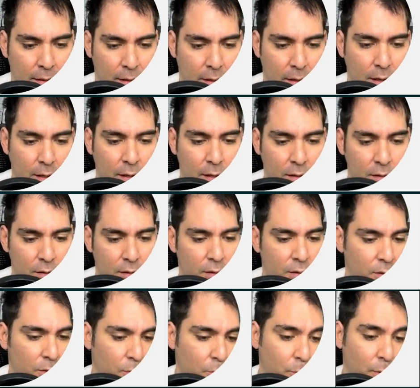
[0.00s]
and
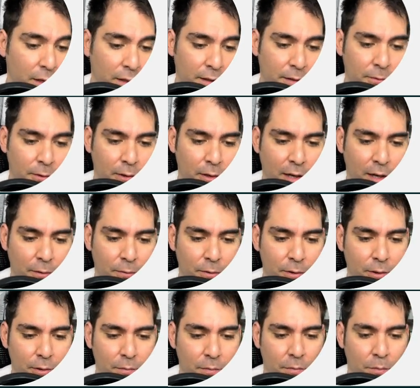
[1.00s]
whatever
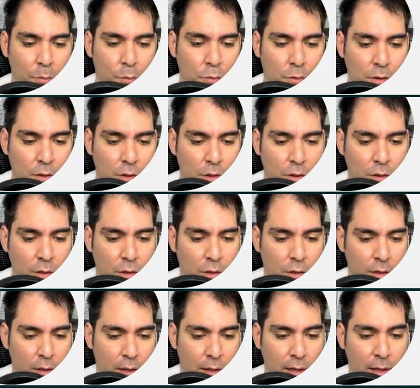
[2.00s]
after,
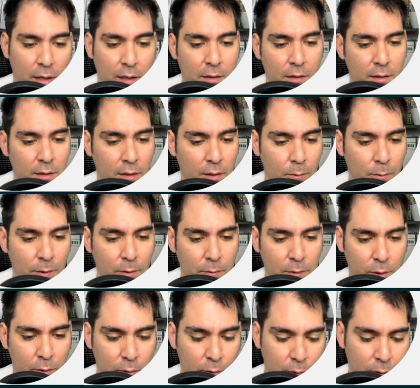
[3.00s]
and it will
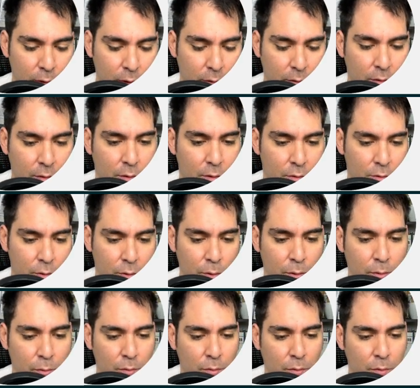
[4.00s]
return
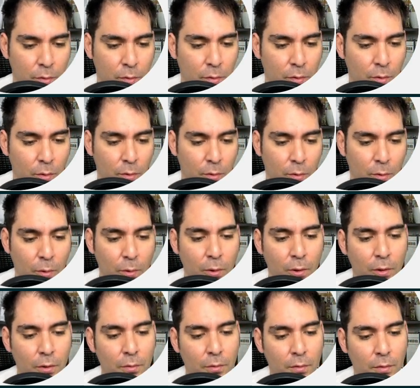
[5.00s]
true,
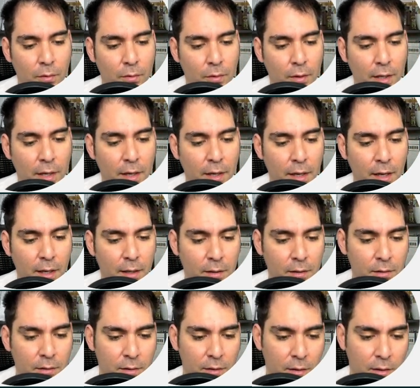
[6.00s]
or
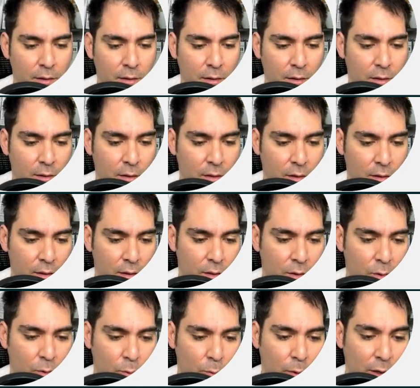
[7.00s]
else
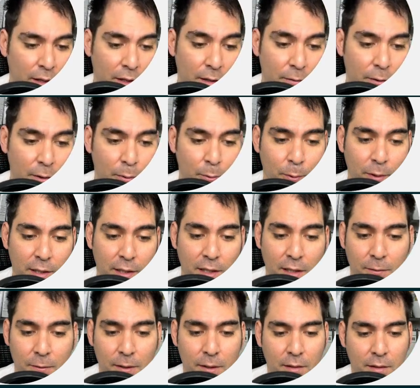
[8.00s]
whatever we
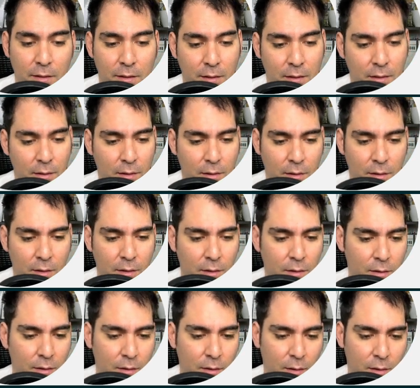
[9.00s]
give it,
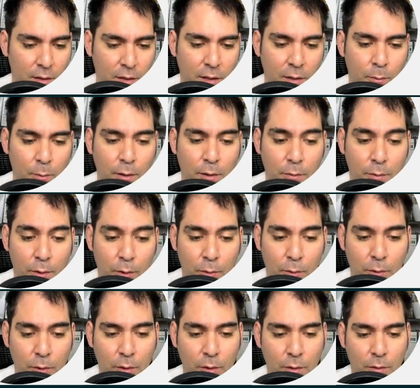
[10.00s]
it will
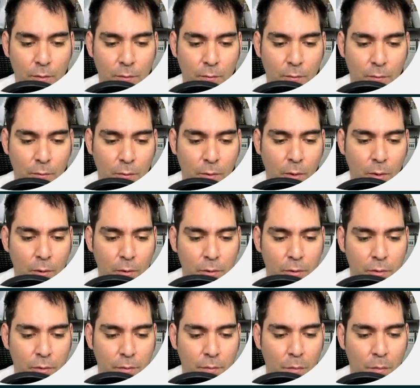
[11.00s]
return false.